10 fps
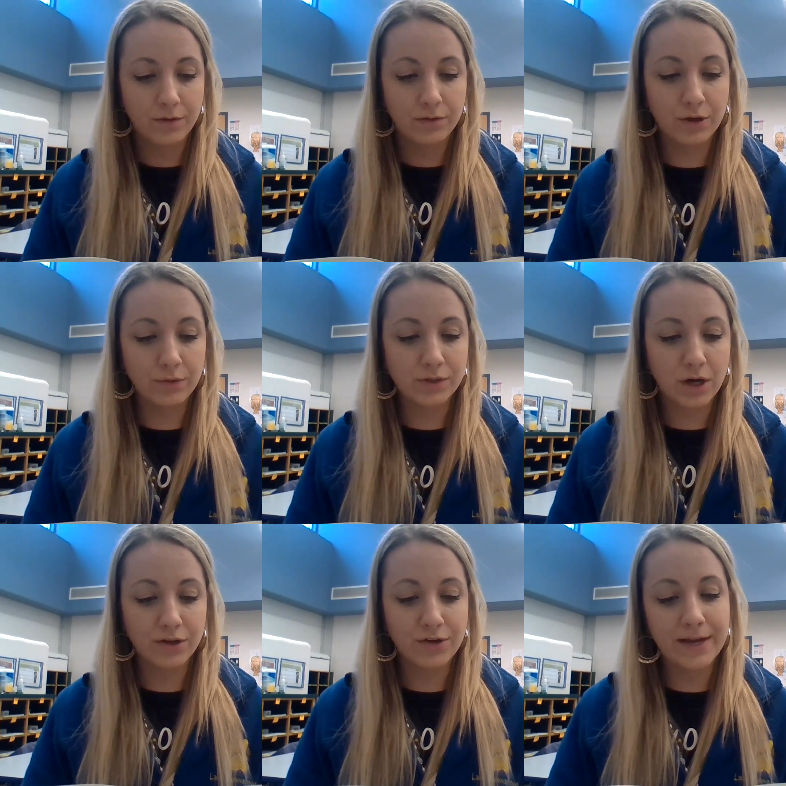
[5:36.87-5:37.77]
"Those
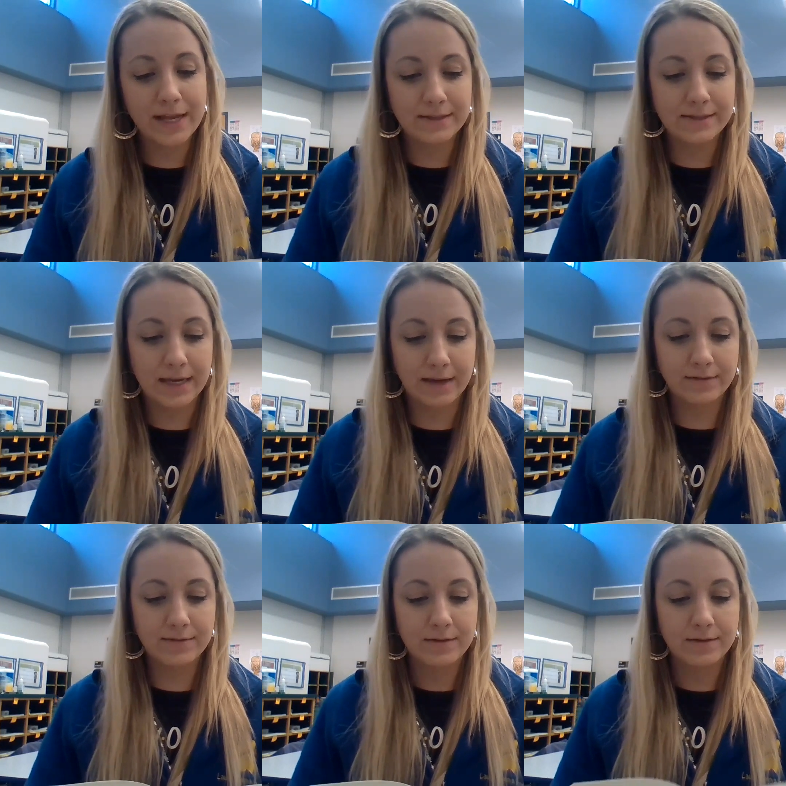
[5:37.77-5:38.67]
are your
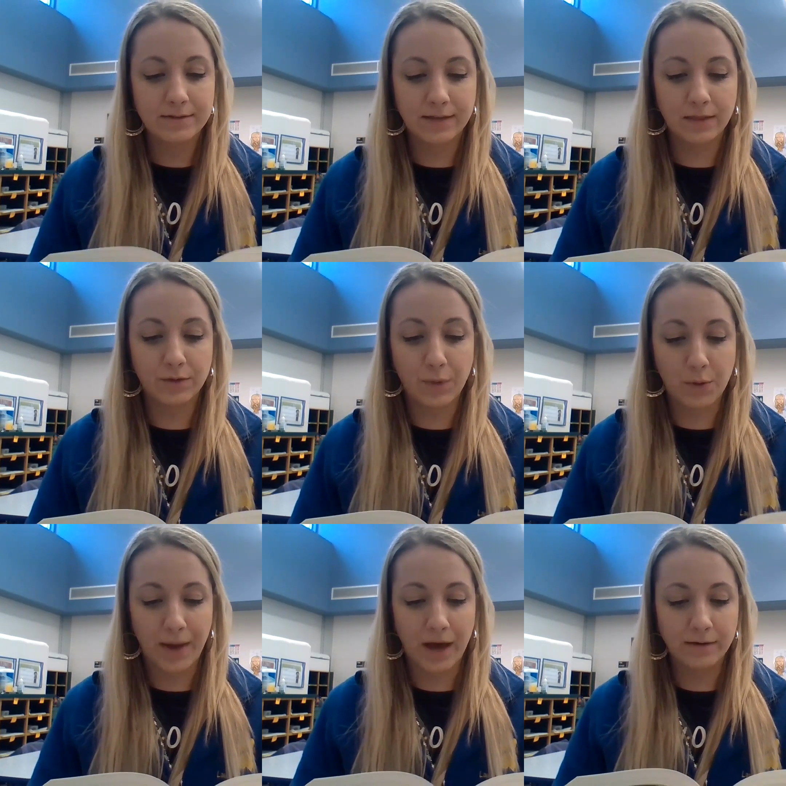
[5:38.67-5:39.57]
instincts," said the
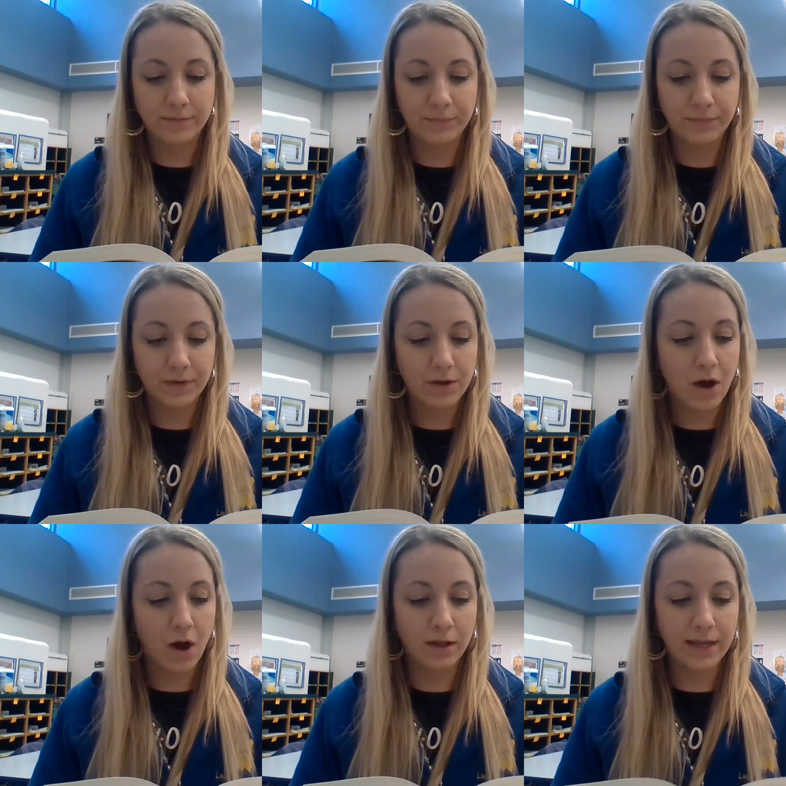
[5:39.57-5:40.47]
robot.
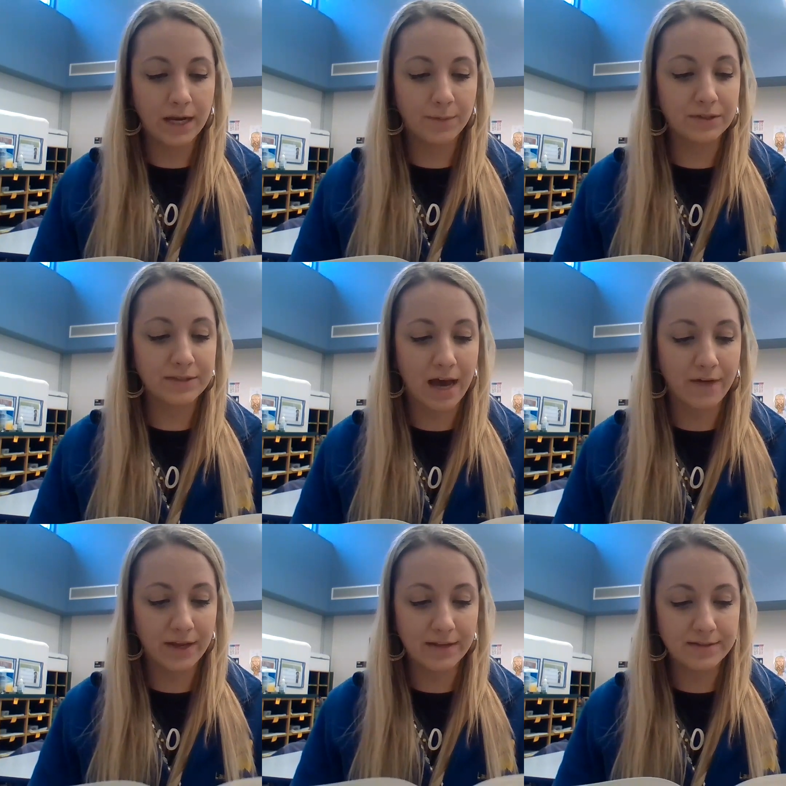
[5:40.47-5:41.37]
"All animals
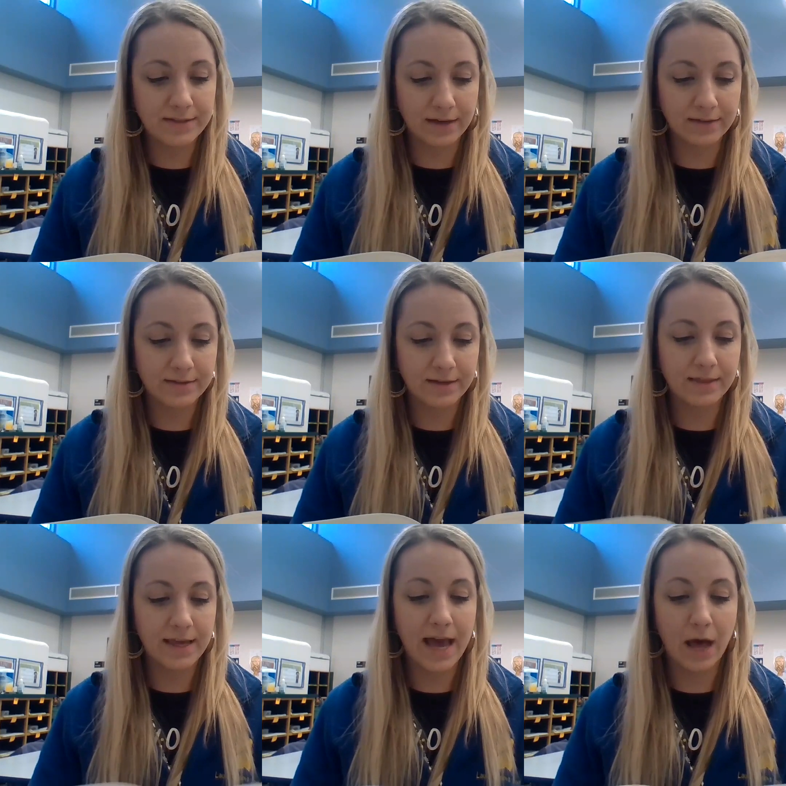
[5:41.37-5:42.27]
have instincts.
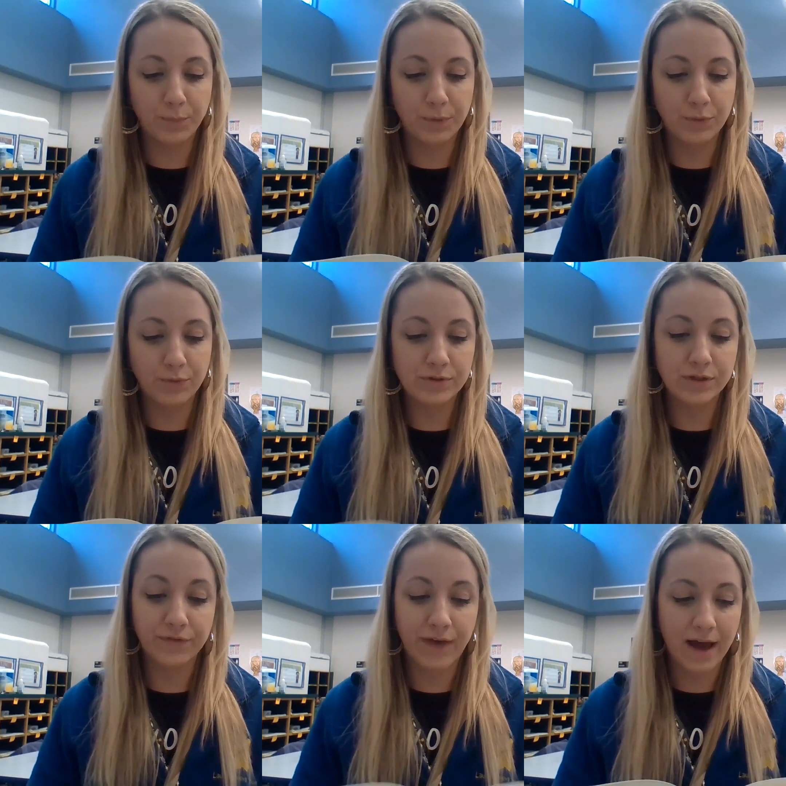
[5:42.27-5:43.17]
They help you
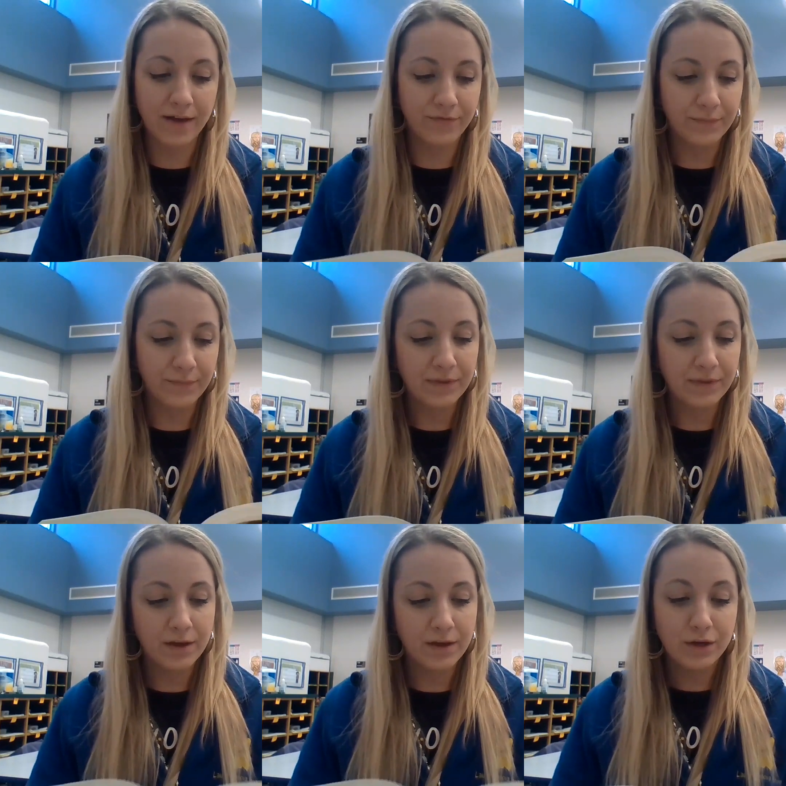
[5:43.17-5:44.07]
survive."
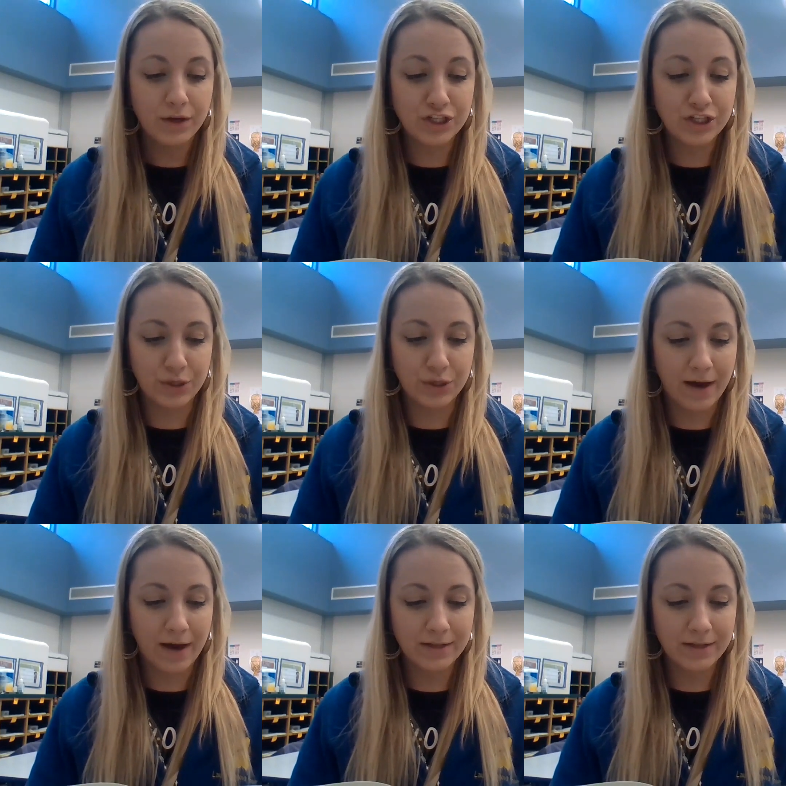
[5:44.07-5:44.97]
"Do you
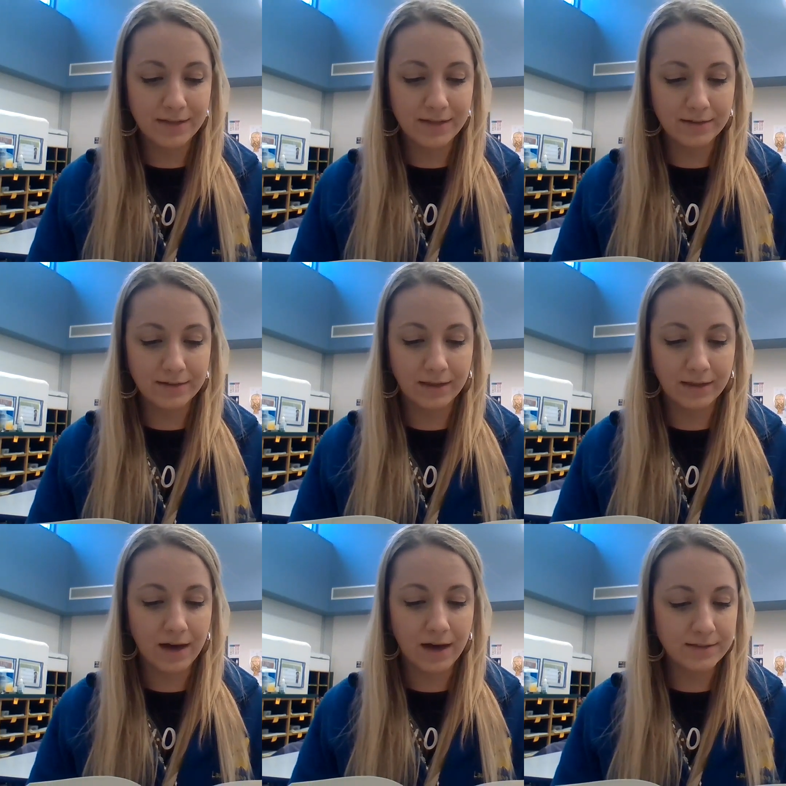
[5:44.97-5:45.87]
have instincts?" said
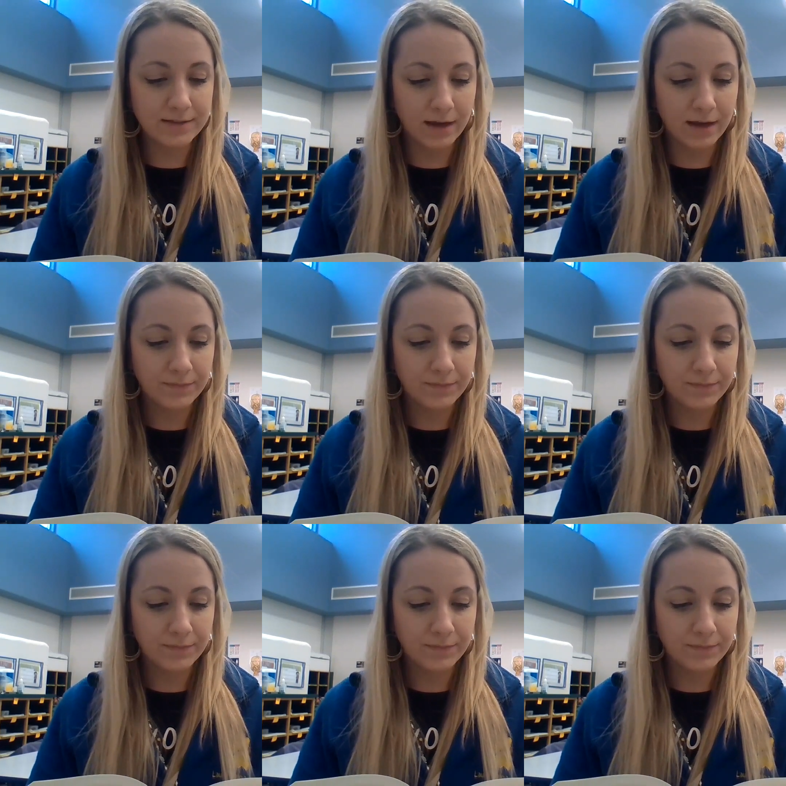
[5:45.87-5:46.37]
the gosling.